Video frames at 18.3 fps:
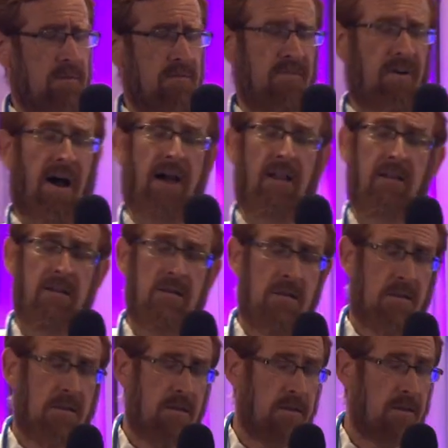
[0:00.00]

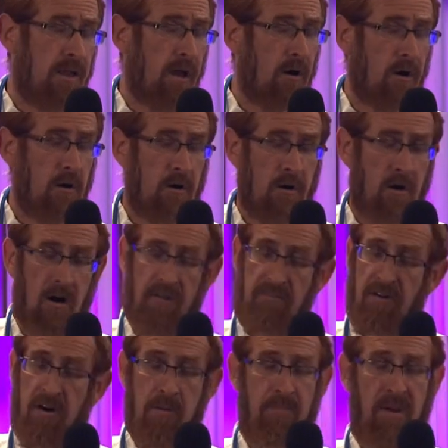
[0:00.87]
Violence, terror are
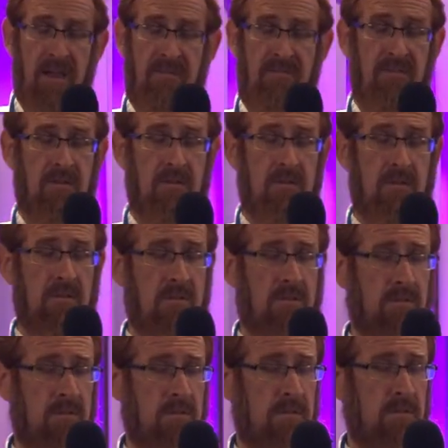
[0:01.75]
very painful.
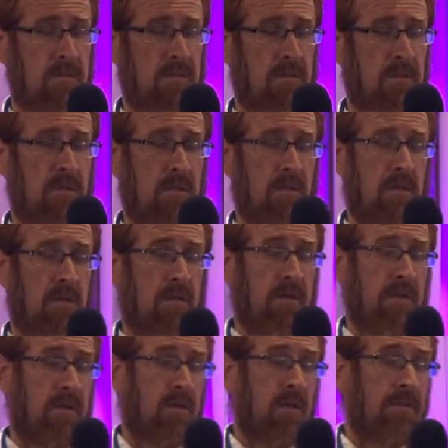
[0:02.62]

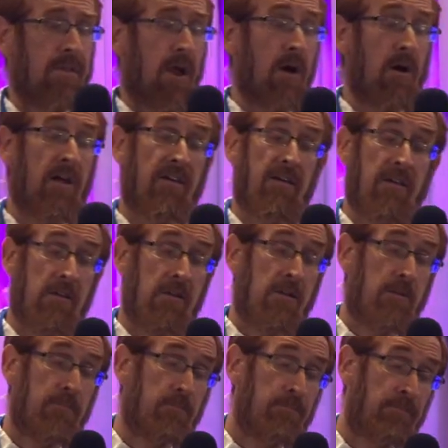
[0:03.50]
They're
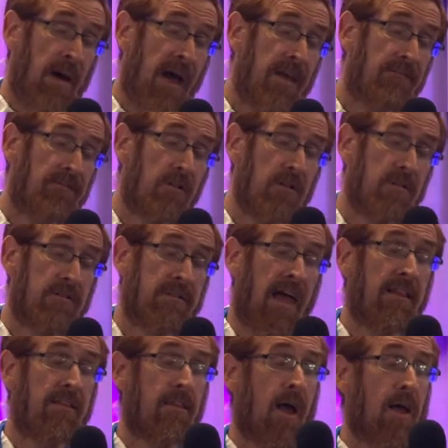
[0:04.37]
painful
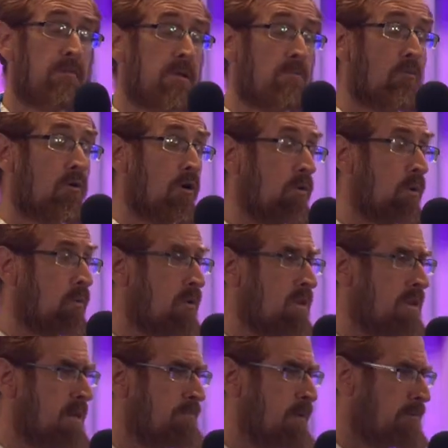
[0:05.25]
10 times more when we
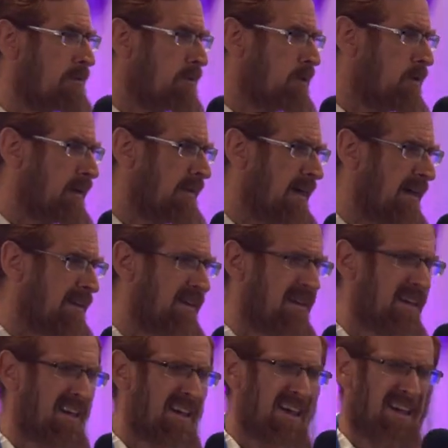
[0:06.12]
see people doing that
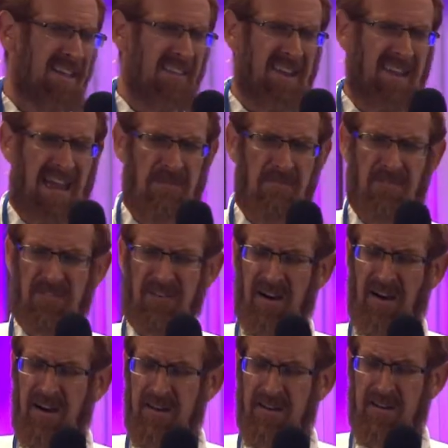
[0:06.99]
in the name of
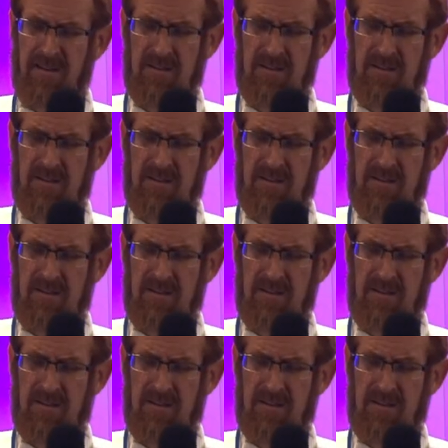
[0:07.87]
God.